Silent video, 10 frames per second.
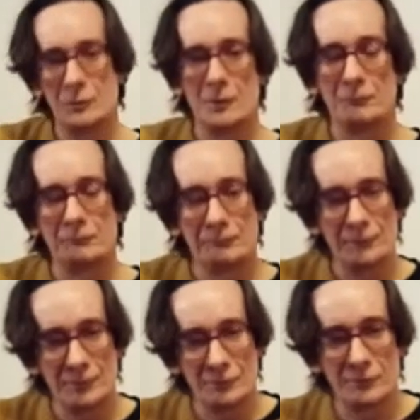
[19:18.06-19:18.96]
them,
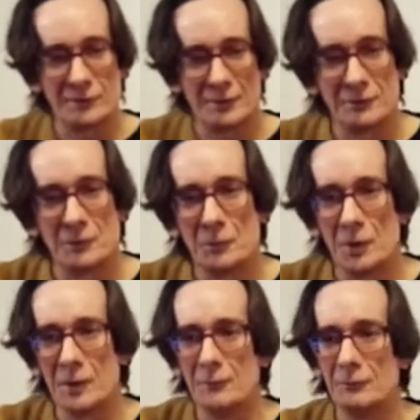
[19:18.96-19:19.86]
those sounds
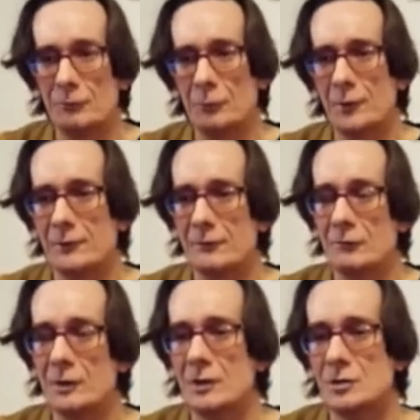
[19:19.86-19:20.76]
combined, create this
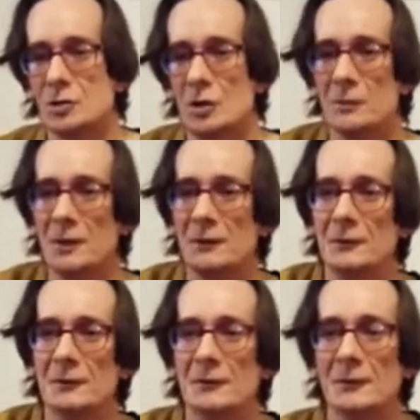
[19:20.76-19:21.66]
really chiming,
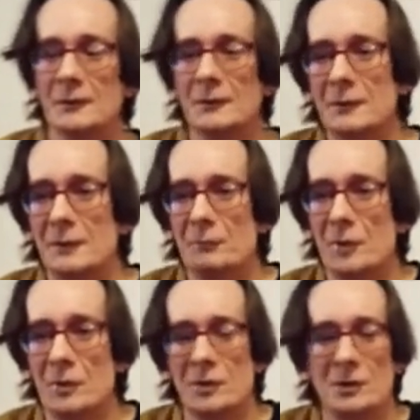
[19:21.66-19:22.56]

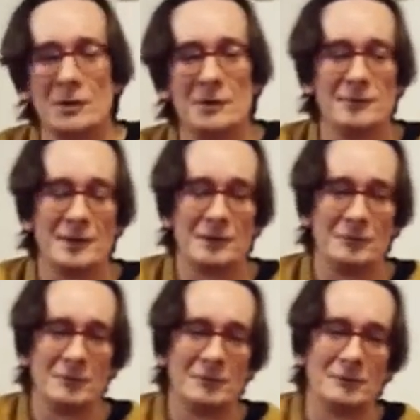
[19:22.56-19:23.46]
hypnotic kind of
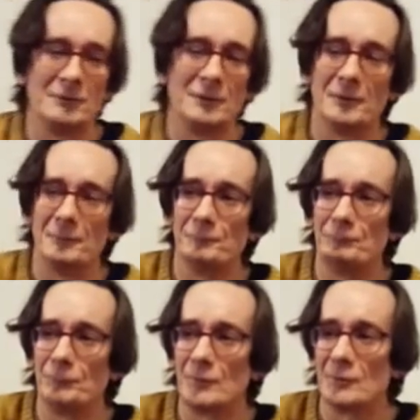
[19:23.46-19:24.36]
sound.
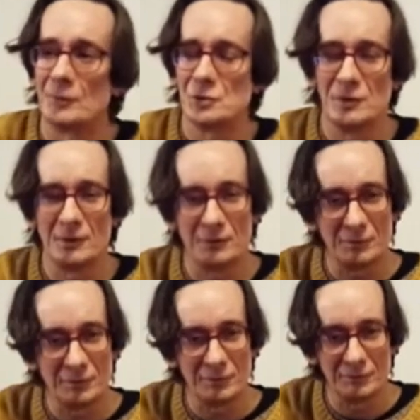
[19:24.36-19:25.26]
Especially then
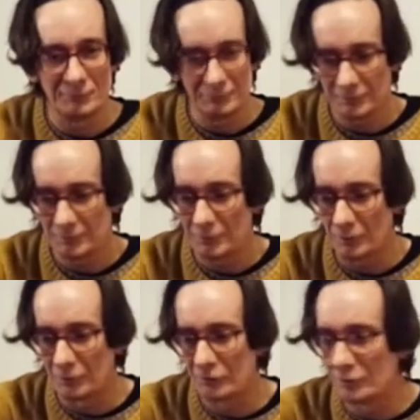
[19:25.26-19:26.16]
on the
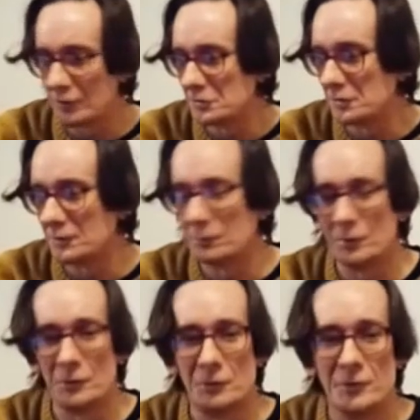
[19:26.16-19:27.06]
orchestration that
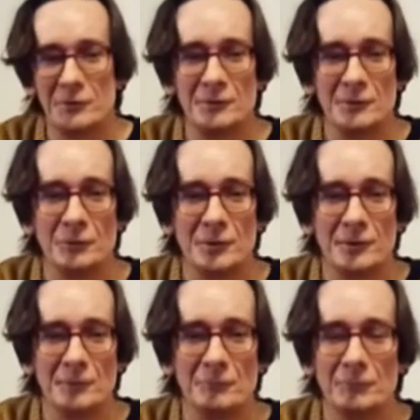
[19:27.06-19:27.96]
Brian Wilson did with
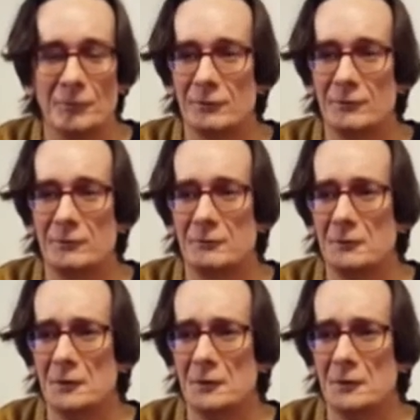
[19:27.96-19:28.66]
them, there's